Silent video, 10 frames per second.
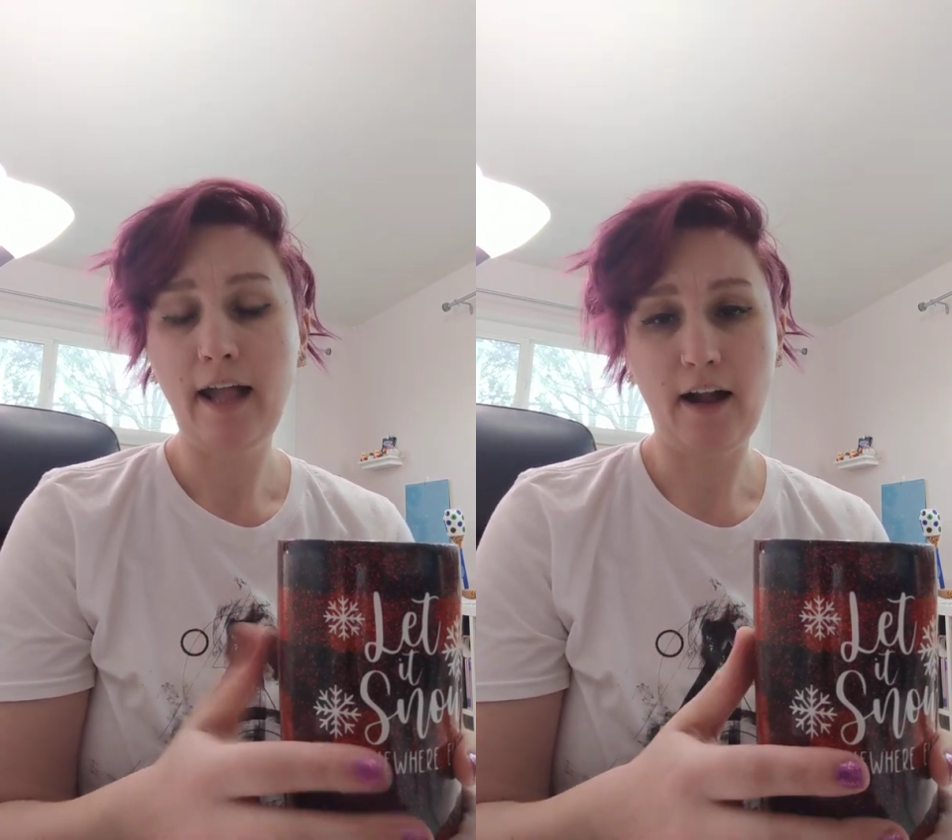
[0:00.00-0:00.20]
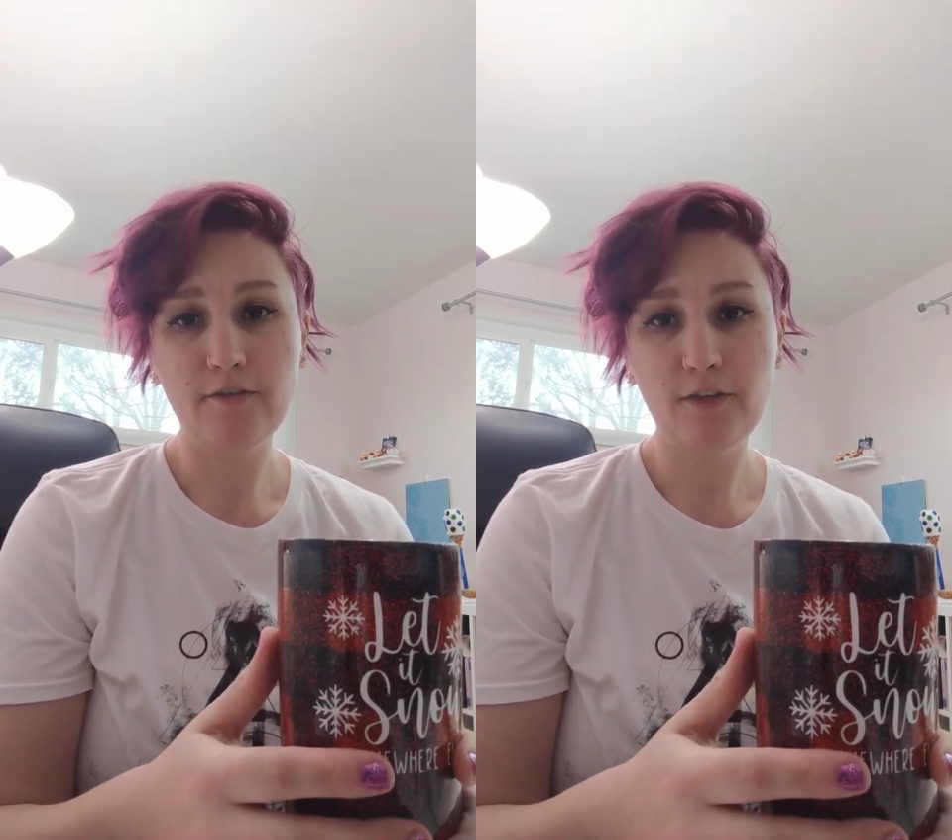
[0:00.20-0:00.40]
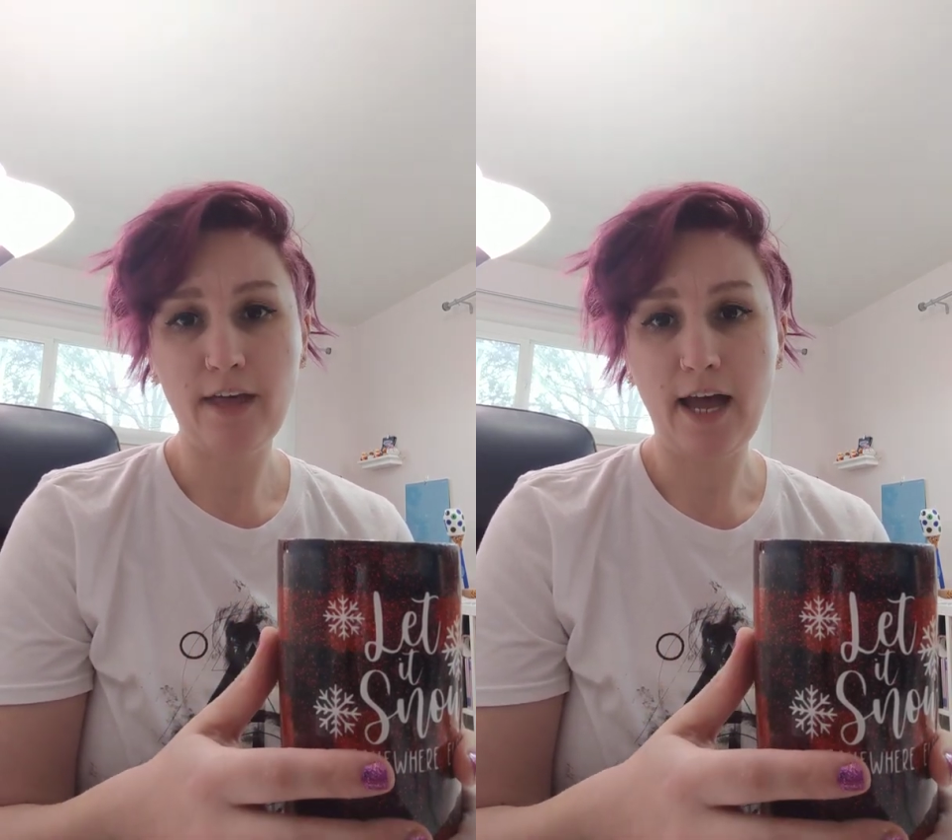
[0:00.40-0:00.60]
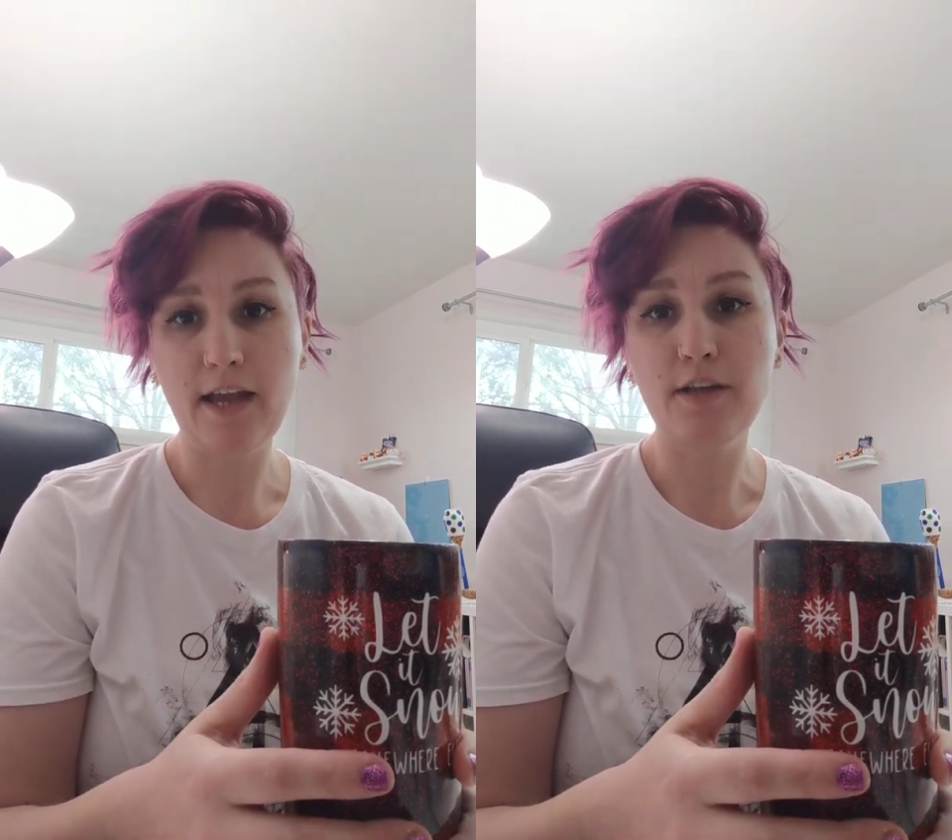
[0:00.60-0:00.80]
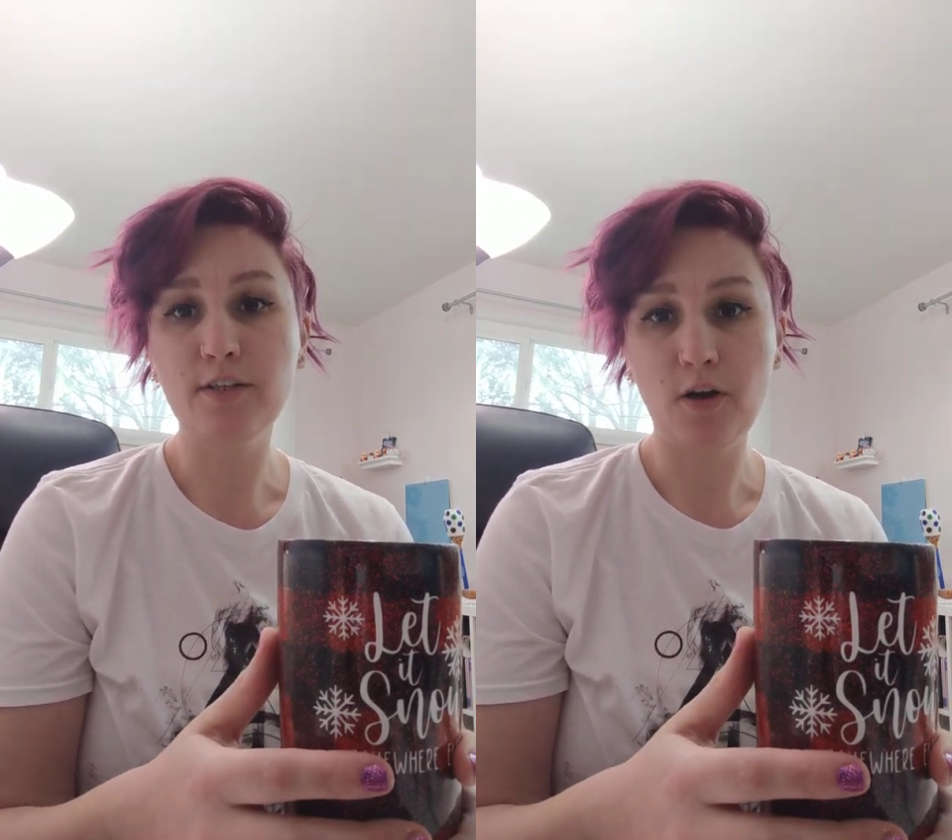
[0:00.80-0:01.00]
After
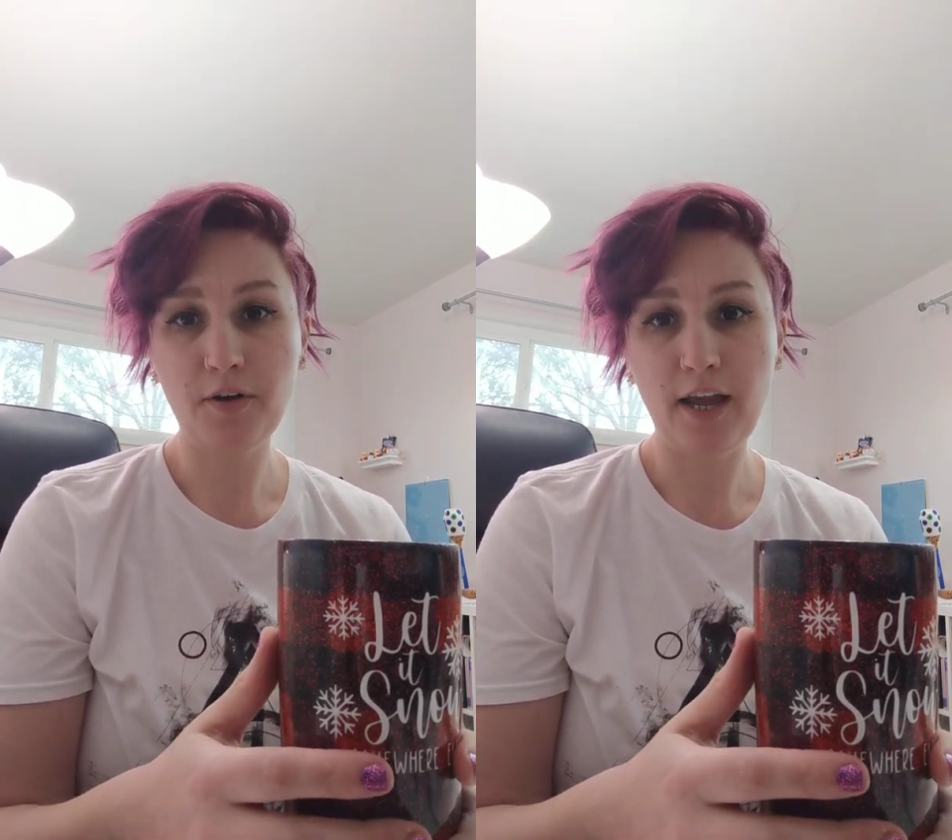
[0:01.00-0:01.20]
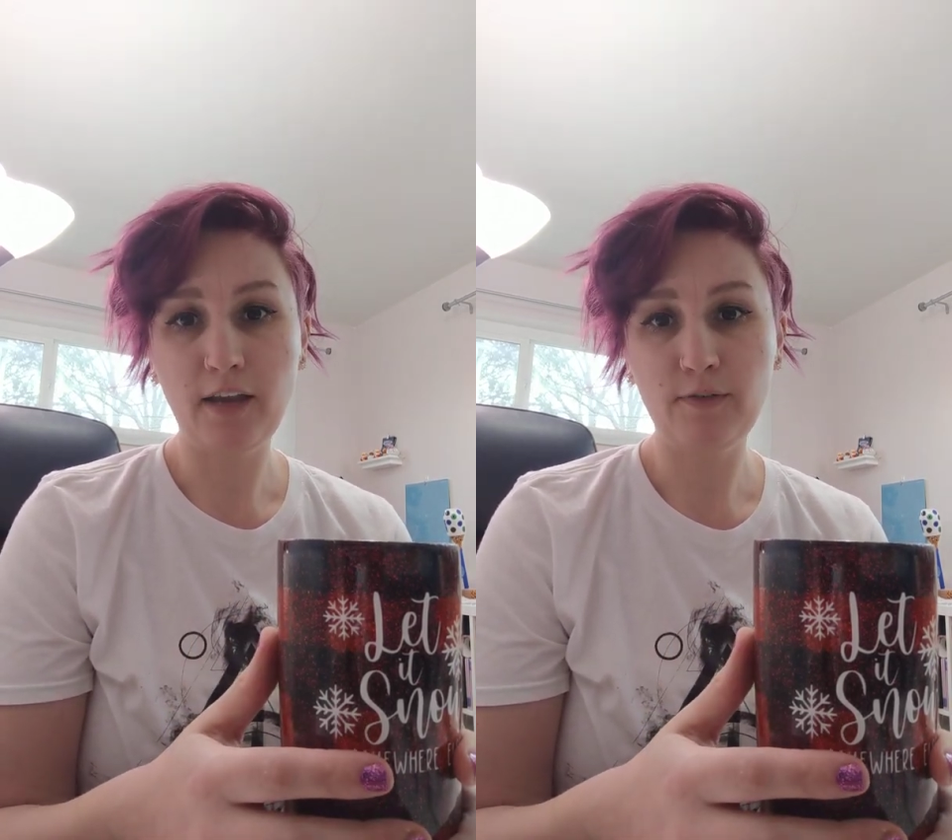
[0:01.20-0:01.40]
that, it's okay